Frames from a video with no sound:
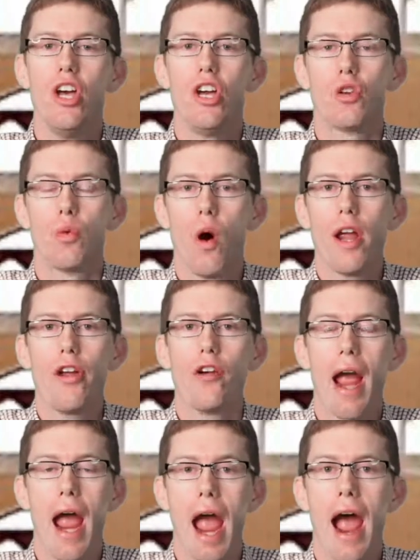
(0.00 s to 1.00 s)
to what you're
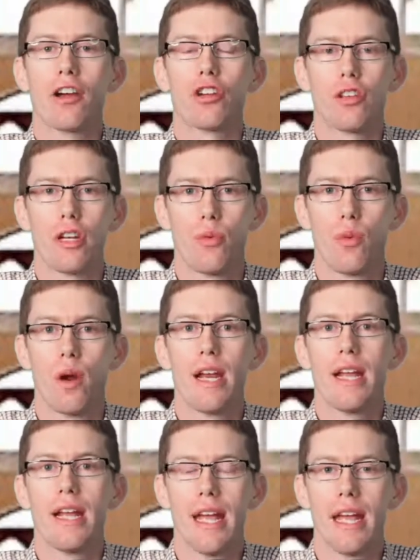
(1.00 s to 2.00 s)
actually
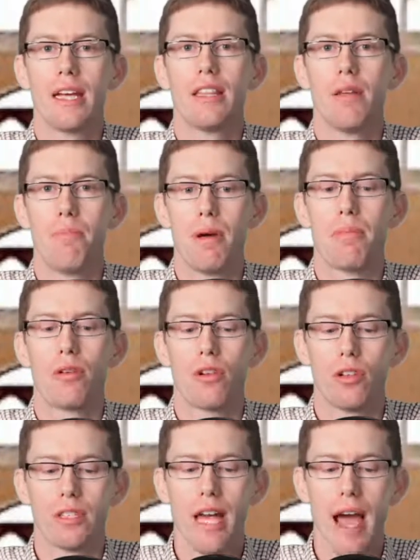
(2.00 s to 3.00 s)
reading in the
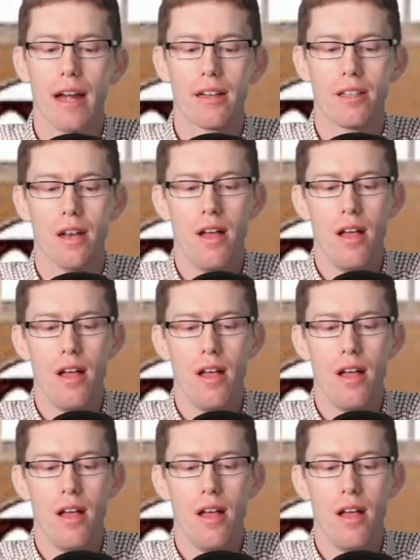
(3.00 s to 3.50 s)
biblical text.